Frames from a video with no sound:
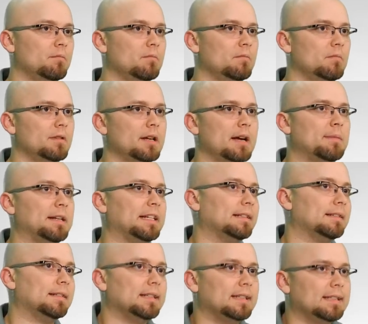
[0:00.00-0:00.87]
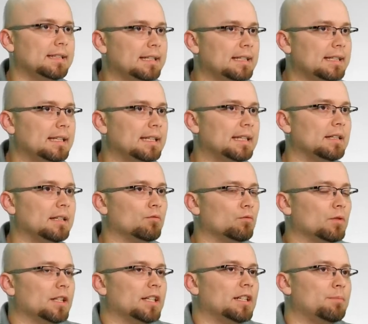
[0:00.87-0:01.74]
I mean, it
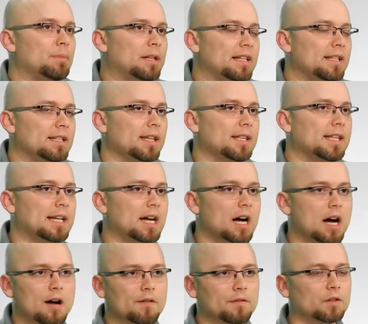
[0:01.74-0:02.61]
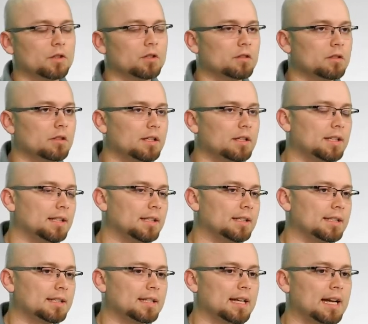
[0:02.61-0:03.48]
really depends on the offer.
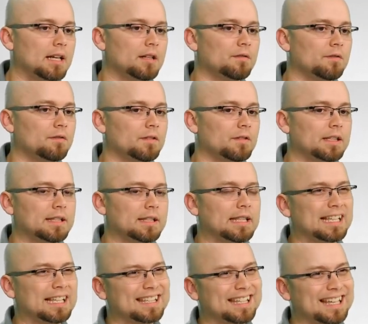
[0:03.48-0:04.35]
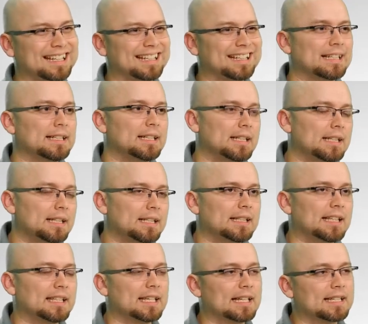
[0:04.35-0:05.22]
It's kind of, that's like
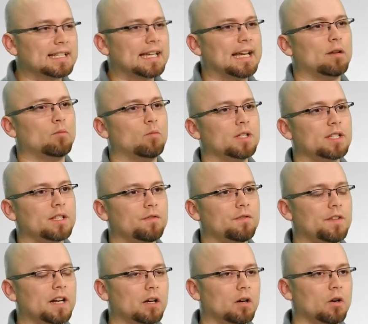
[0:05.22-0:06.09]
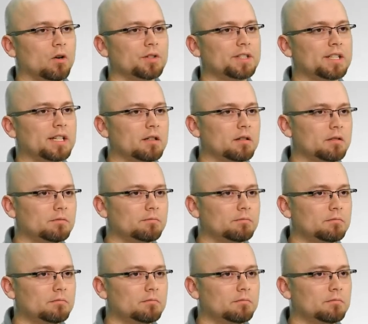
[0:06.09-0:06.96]
saying what's a fair wholesale
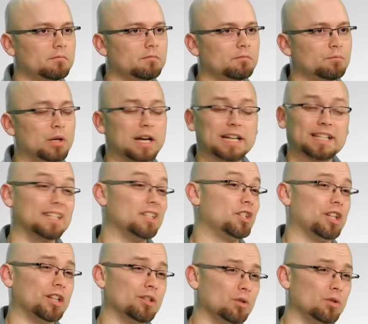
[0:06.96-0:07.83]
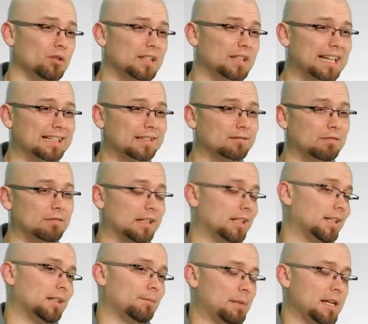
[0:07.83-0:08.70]
price in general. Like,
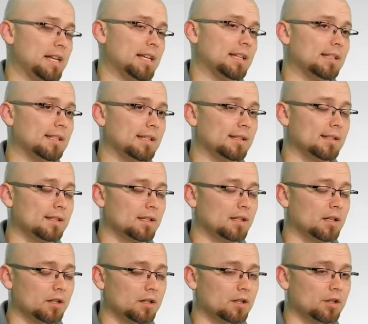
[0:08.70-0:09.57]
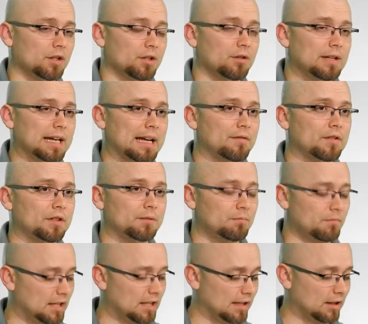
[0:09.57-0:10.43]
well, it depends. Do you have a
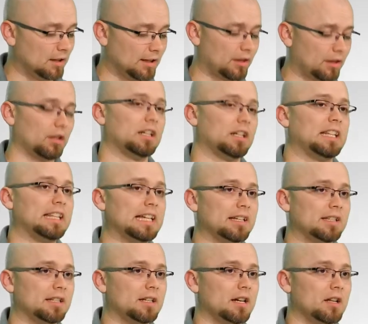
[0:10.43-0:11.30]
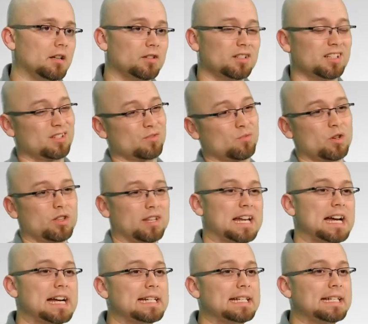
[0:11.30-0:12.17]
deal at $30,000 that's worth
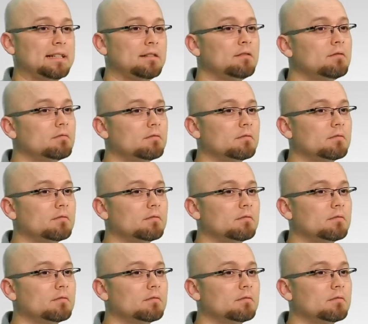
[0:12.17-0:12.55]
90?